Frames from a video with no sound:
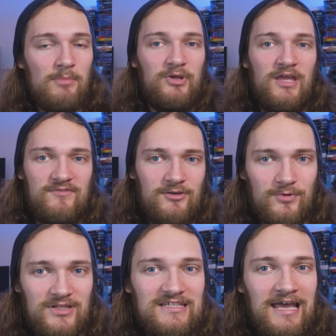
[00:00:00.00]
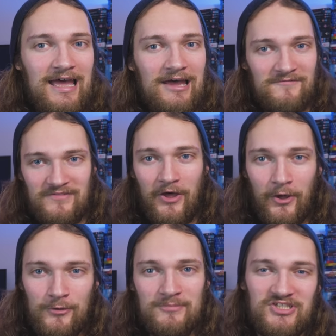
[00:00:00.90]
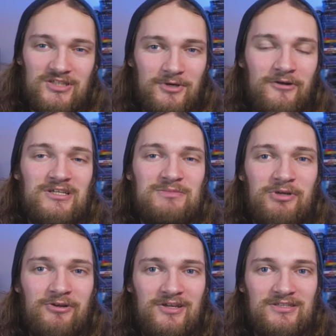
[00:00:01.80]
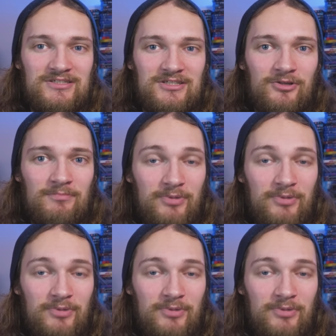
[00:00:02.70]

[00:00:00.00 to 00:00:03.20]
But if you want to have the home cinema experience on a